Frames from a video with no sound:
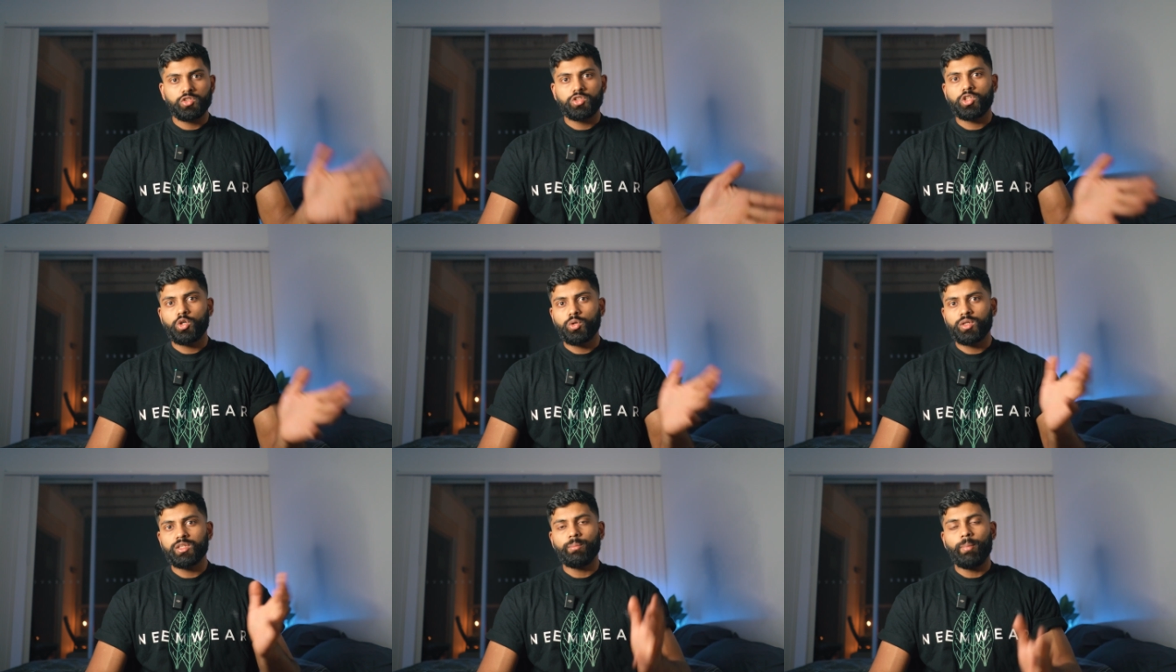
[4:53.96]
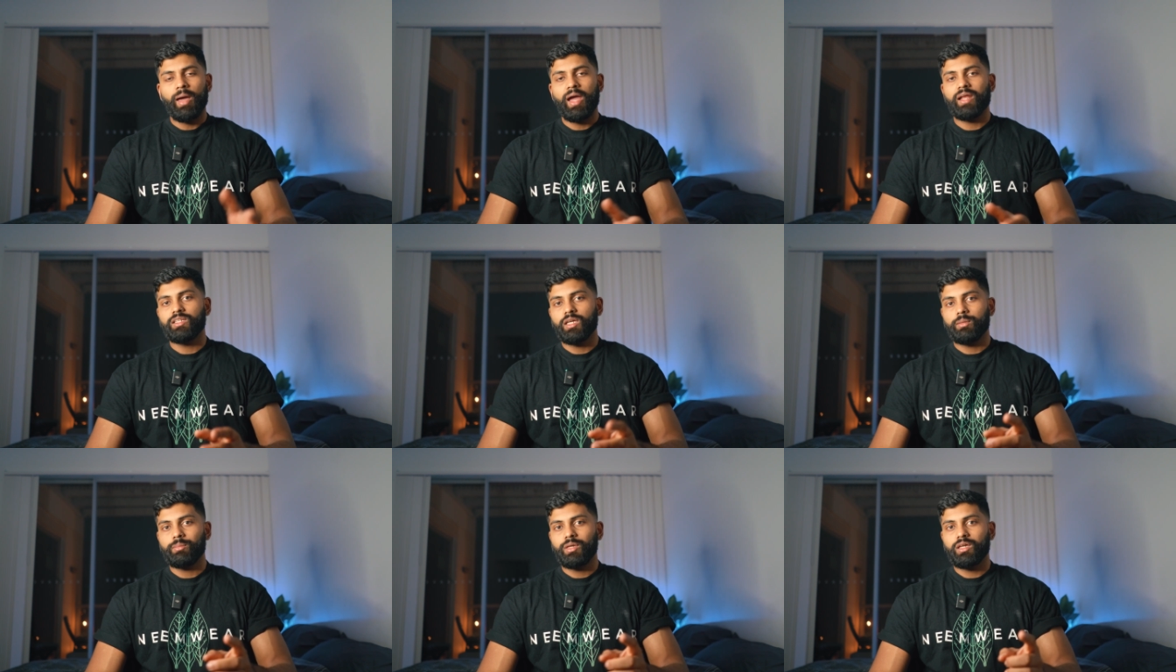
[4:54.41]
during the
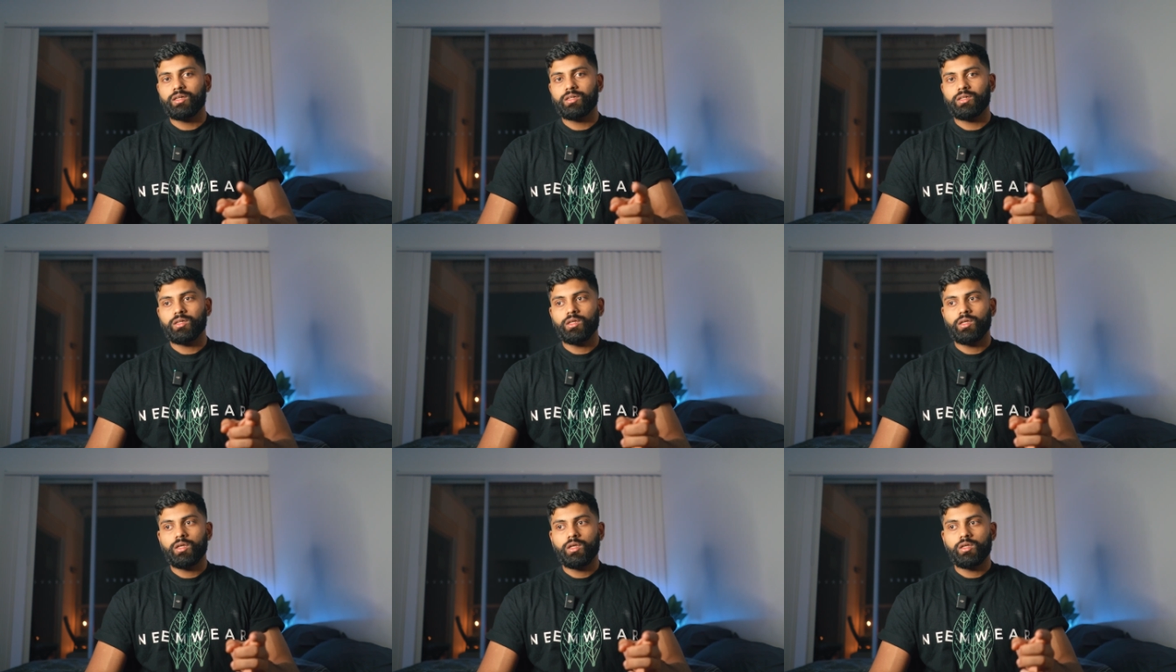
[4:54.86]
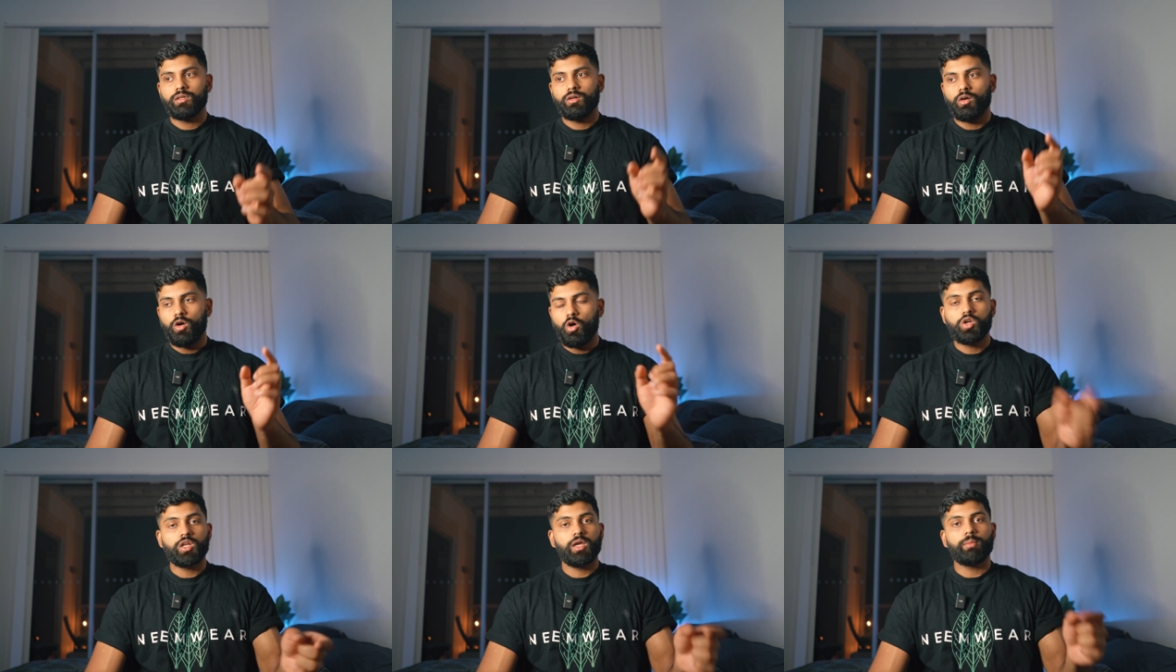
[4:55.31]
pandemic
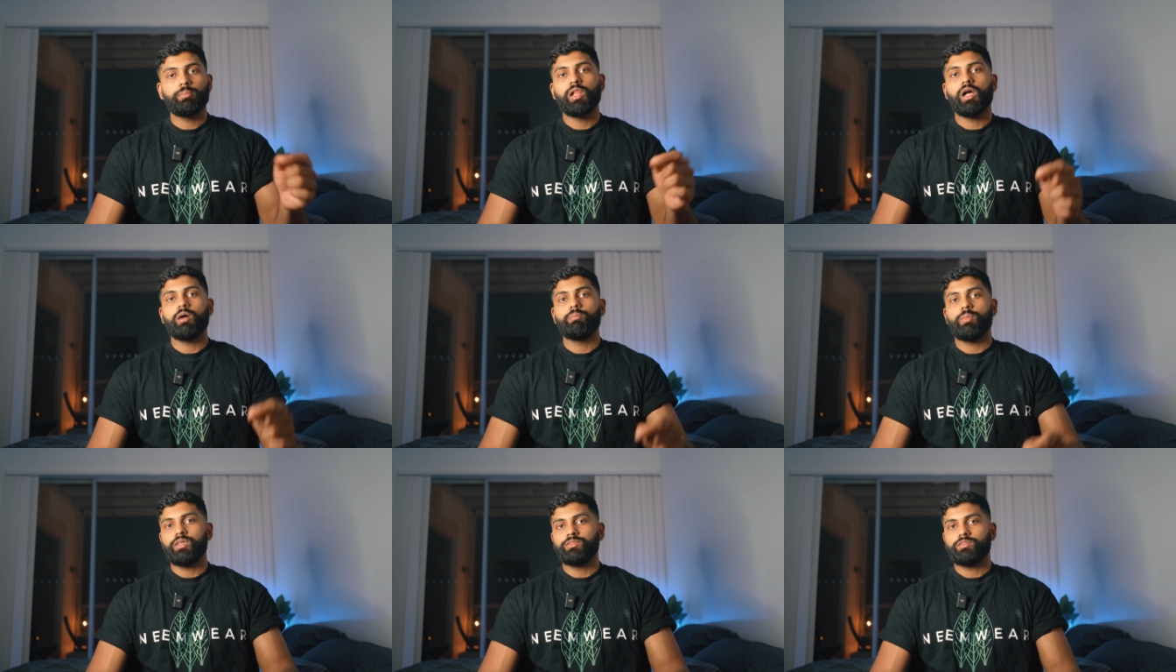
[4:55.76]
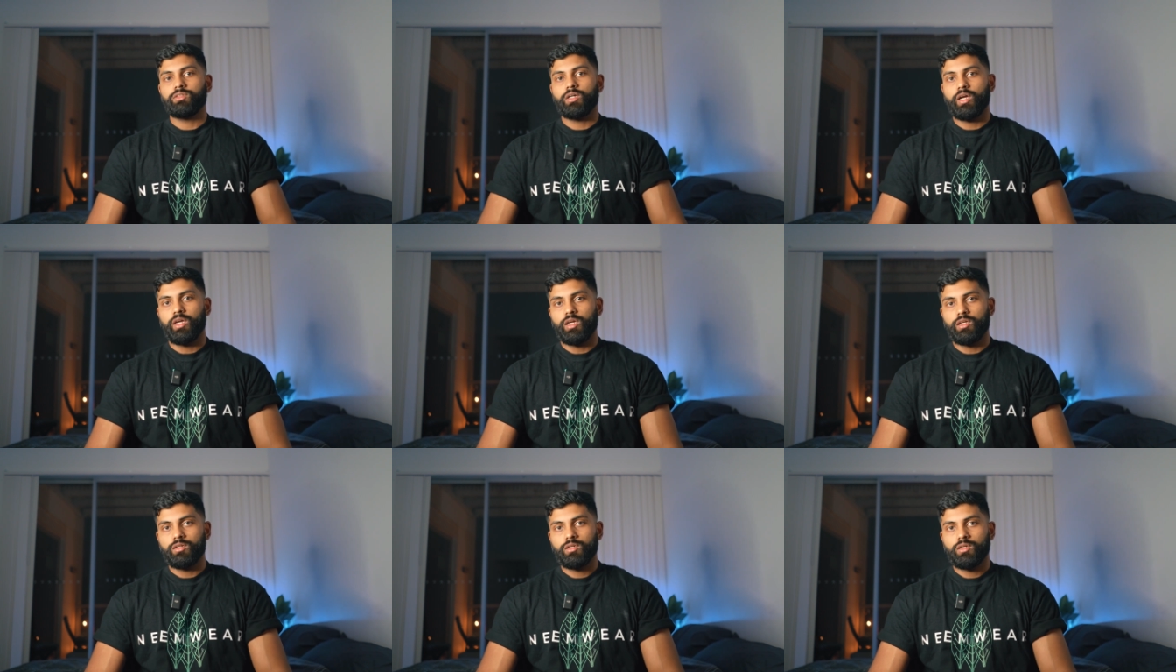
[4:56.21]
on a plant-based
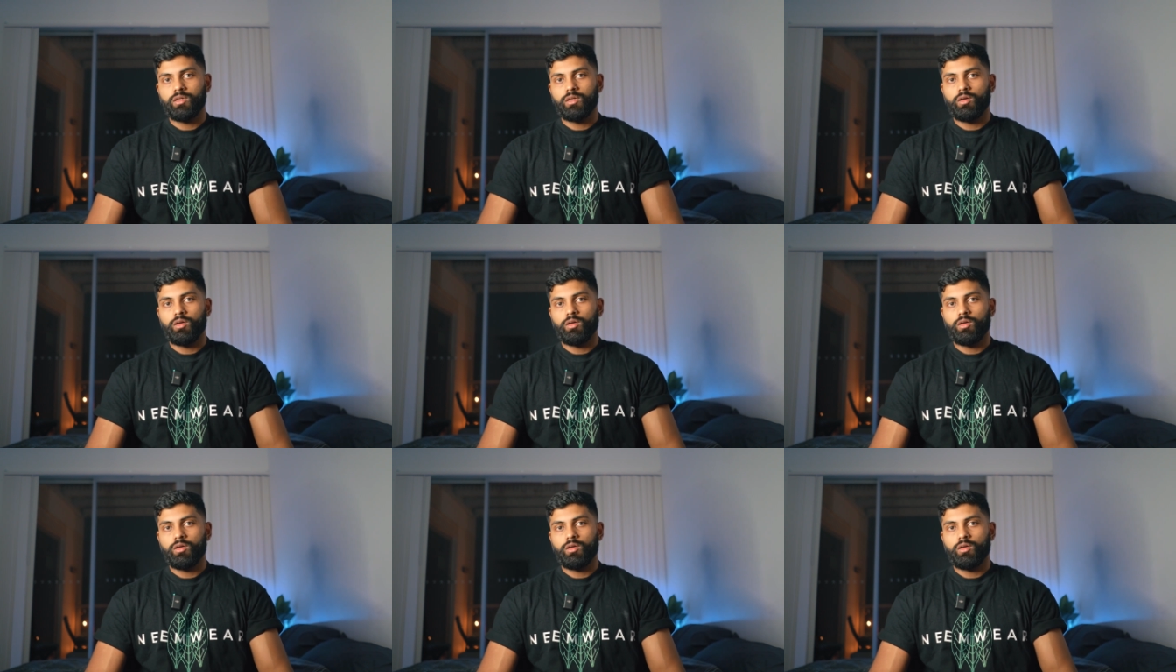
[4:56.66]
diet,